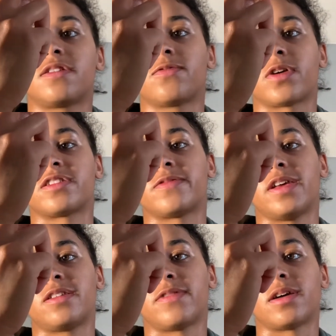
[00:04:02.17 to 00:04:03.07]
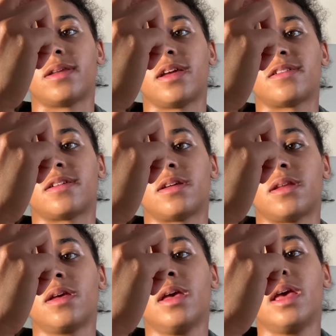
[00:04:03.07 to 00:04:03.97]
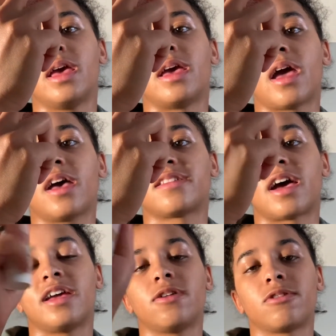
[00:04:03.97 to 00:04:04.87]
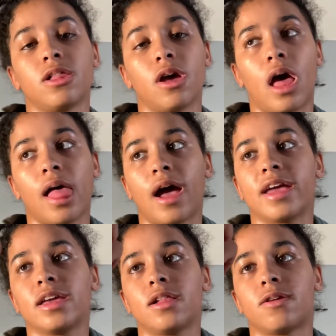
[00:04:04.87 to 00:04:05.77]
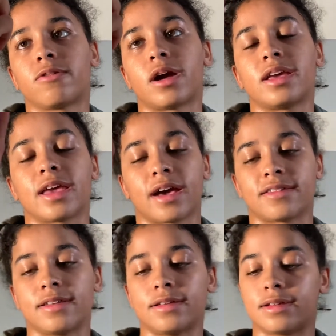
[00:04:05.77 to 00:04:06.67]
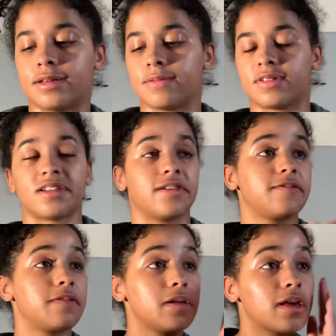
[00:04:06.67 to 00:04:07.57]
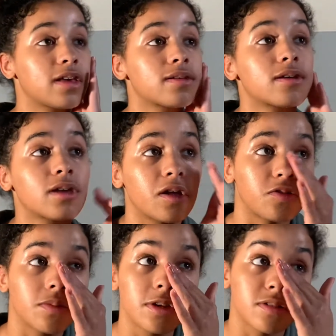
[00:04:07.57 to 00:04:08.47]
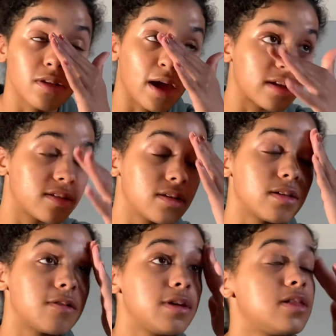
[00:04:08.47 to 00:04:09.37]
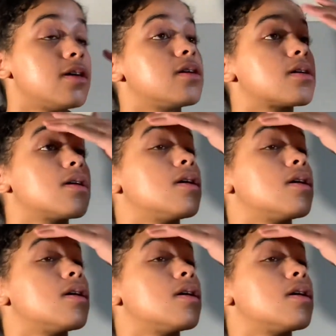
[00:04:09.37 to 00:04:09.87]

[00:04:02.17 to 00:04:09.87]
Fresh Face Foundation. It has hyaluronic acid in it, which I feel like contributes a lot to the glowy look.